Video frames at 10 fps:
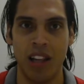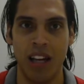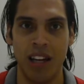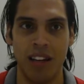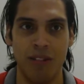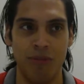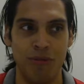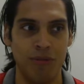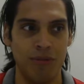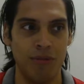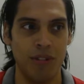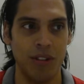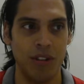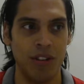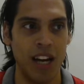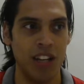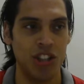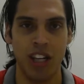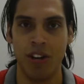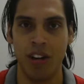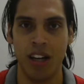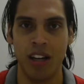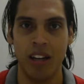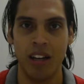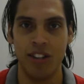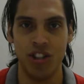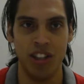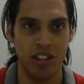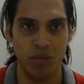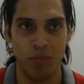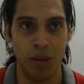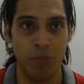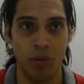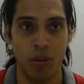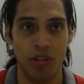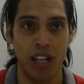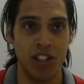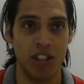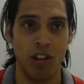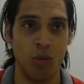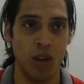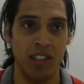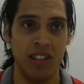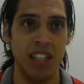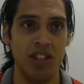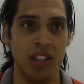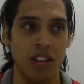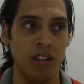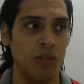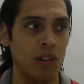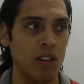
Like, if you're not sharing Jesus with people and you're not sharing what He's teaching you,